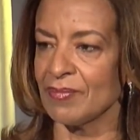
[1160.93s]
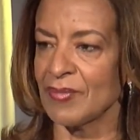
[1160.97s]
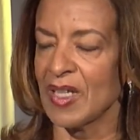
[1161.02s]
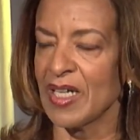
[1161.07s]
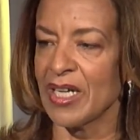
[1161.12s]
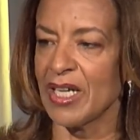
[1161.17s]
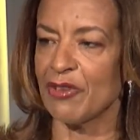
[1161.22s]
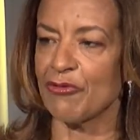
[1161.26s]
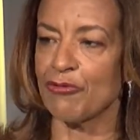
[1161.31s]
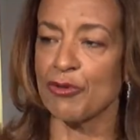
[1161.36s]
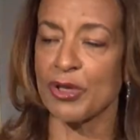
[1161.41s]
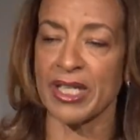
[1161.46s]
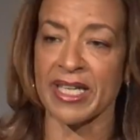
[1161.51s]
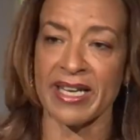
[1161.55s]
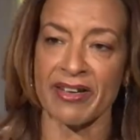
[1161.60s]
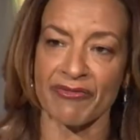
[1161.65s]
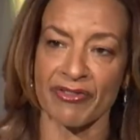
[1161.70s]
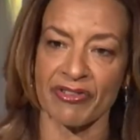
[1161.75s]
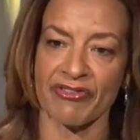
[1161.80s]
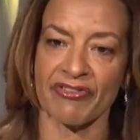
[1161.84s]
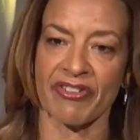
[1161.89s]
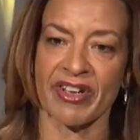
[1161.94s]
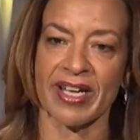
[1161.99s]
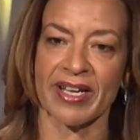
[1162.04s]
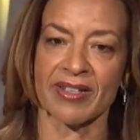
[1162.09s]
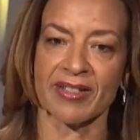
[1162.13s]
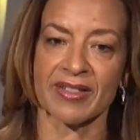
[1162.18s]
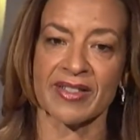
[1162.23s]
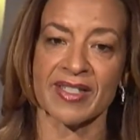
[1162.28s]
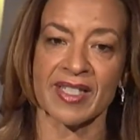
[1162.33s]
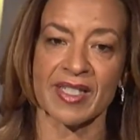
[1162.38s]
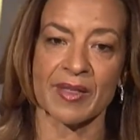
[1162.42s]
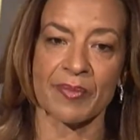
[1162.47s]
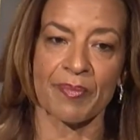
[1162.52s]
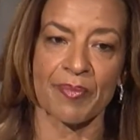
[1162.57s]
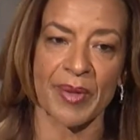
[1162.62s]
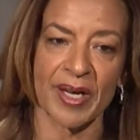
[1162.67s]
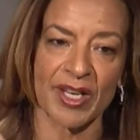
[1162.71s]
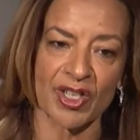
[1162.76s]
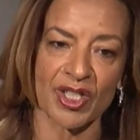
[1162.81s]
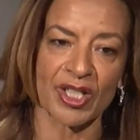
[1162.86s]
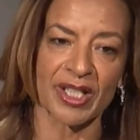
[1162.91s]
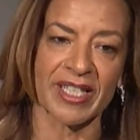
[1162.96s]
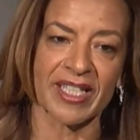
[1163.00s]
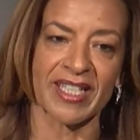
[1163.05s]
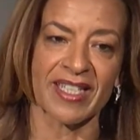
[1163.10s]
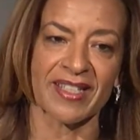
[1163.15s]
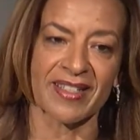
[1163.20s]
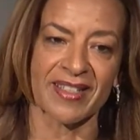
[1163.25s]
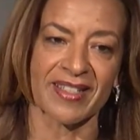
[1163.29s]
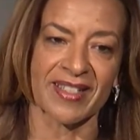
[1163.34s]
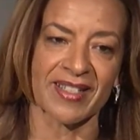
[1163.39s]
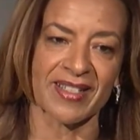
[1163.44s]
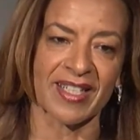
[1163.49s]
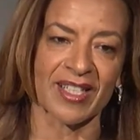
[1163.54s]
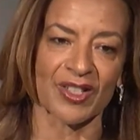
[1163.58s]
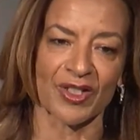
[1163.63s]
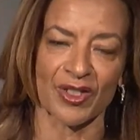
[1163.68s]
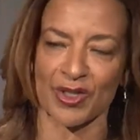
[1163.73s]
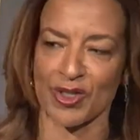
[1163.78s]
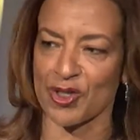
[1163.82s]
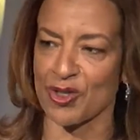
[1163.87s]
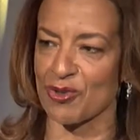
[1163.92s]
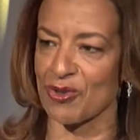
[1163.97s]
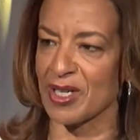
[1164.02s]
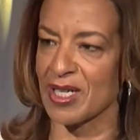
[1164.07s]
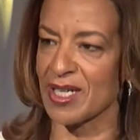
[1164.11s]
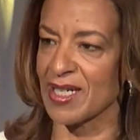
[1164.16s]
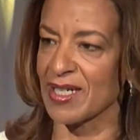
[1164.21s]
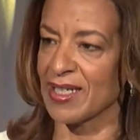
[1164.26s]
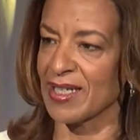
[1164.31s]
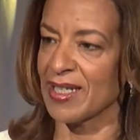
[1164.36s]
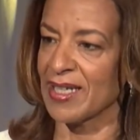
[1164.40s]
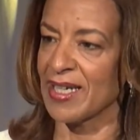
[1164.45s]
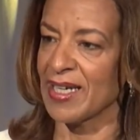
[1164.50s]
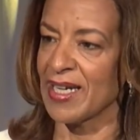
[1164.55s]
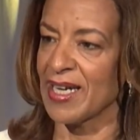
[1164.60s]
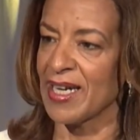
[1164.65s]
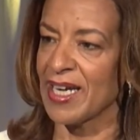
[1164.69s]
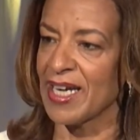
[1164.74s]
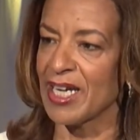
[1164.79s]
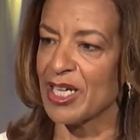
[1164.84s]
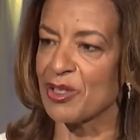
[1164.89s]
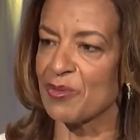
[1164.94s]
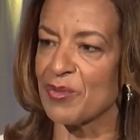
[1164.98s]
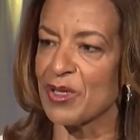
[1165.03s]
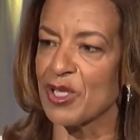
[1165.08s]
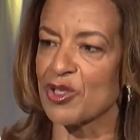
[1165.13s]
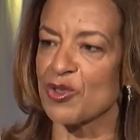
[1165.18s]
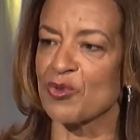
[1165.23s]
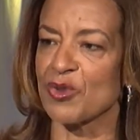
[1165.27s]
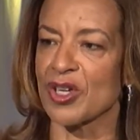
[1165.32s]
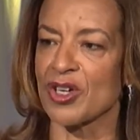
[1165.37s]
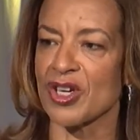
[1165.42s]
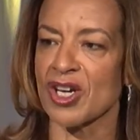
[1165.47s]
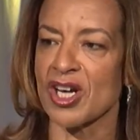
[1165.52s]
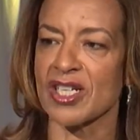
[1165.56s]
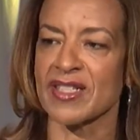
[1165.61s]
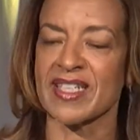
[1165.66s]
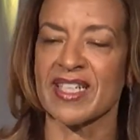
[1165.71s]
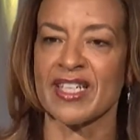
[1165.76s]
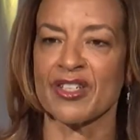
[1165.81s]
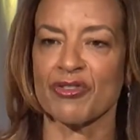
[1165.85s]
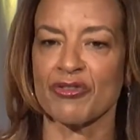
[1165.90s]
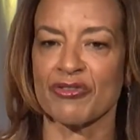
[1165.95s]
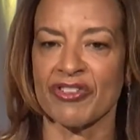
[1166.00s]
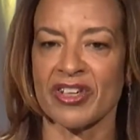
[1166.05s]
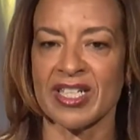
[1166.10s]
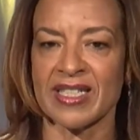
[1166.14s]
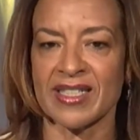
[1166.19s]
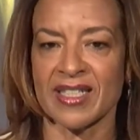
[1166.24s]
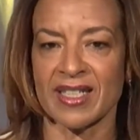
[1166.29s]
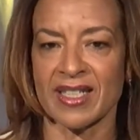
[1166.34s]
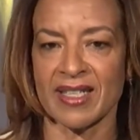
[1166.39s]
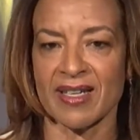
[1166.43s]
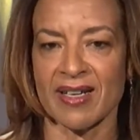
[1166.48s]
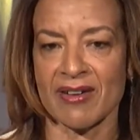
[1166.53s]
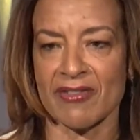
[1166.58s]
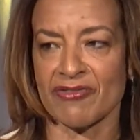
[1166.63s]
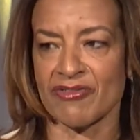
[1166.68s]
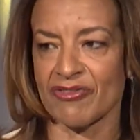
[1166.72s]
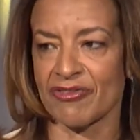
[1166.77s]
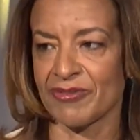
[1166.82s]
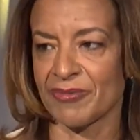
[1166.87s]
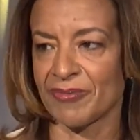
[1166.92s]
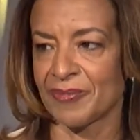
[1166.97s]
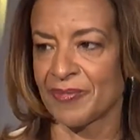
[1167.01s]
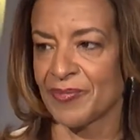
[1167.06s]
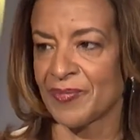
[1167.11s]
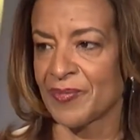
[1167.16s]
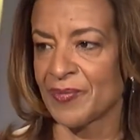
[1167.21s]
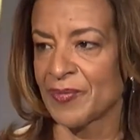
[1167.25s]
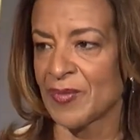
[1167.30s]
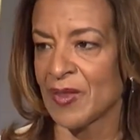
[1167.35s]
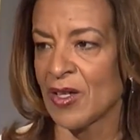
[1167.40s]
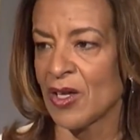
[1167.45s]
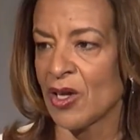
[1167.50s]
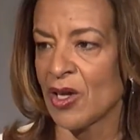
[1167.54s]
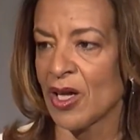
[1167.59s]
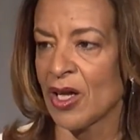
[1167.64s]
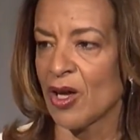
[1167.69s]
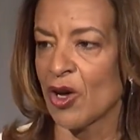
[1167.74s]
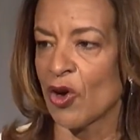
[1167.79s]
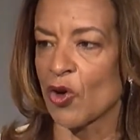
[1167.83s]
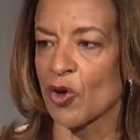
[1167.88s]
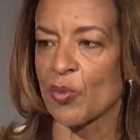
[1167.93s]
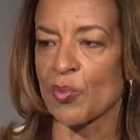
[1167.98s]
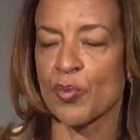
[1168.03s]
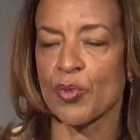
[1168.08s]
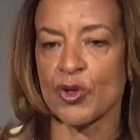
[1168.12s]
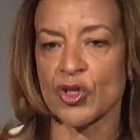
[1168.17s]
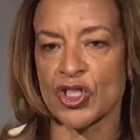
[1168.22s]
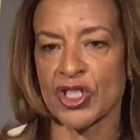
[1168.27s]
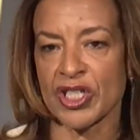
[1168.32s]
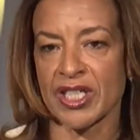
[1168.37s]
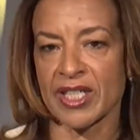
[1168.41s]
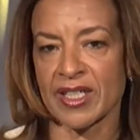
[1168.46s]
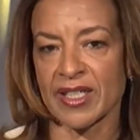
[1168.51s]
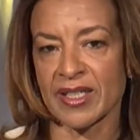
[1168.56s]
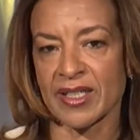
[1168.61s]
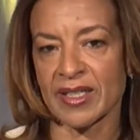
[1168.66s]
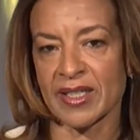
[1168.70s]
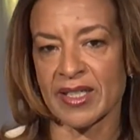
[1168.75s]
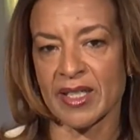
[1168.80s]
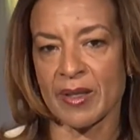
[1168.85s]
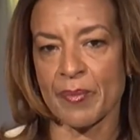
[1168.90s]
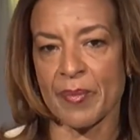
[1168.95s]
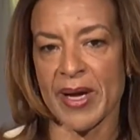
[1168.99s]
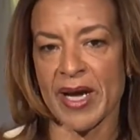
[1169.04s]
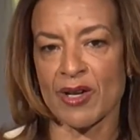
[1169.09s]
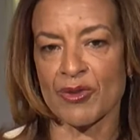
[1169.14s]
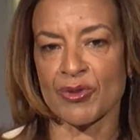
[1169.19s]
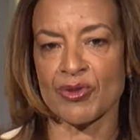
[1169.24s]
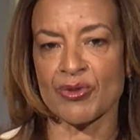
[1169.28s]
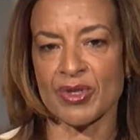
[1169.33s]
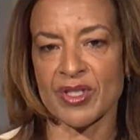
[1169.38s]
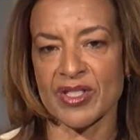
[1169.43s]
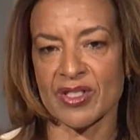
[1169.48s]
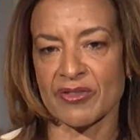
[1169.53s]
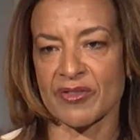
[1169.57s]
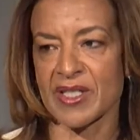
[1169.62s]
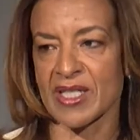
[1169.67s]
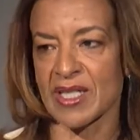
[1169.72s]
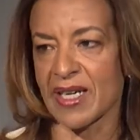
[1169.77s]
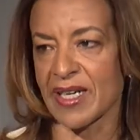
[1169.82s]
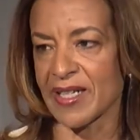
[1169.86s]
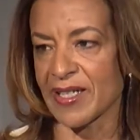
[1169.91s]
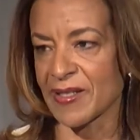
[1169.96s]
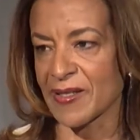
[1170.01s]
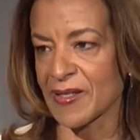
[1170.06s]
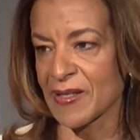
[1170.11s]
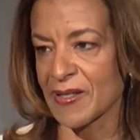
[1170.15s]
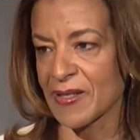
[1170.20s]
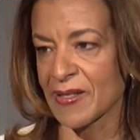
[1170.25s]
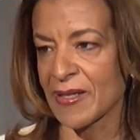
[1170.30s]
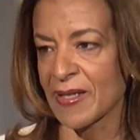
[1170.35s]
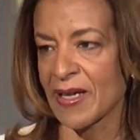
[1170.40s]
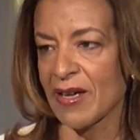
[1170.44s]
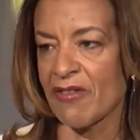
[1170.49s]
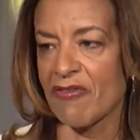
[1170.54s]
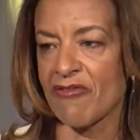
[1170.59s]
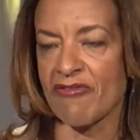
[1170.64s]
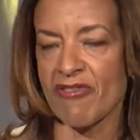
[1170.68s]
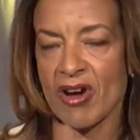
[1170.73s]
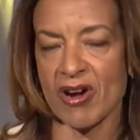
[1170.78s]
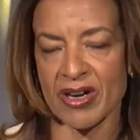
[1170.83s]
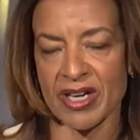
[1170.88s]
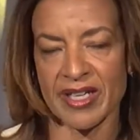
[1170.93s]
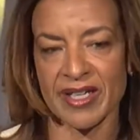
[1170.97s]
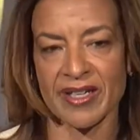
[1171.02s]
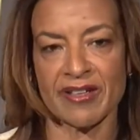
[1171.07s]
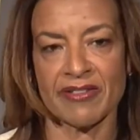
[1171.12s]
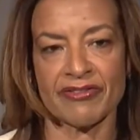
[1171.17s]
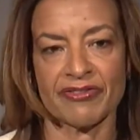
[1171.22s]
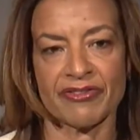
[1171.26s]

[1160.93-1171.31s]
If we never fail, especially in this industry, it means we're not innovating enough or pushing the boundaries of science far enough.